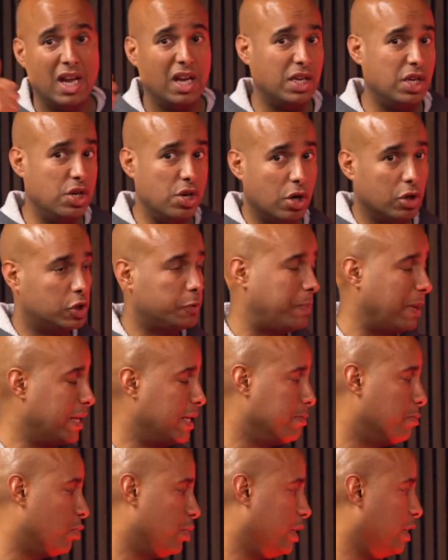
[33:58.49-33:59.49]
You're not
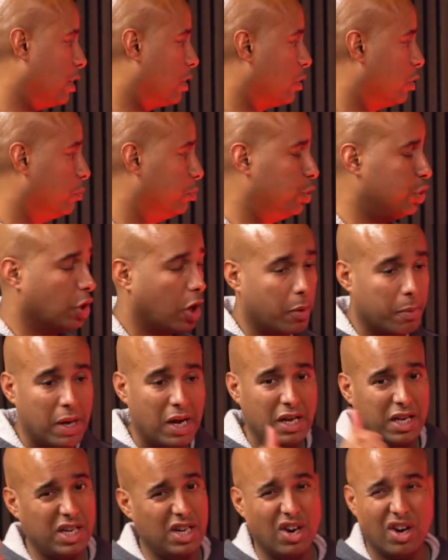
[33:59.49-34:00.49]
spending money in the club shop.
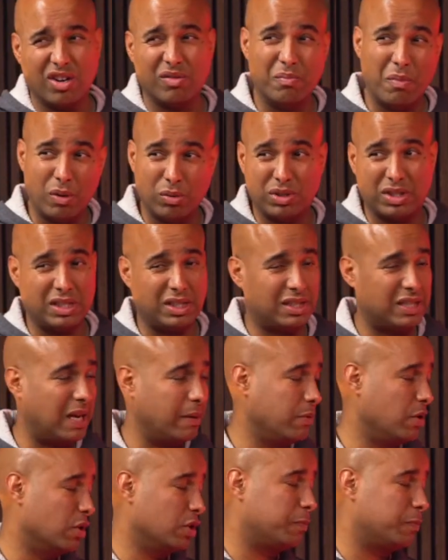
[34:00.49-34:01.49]
You're not most of the time you're not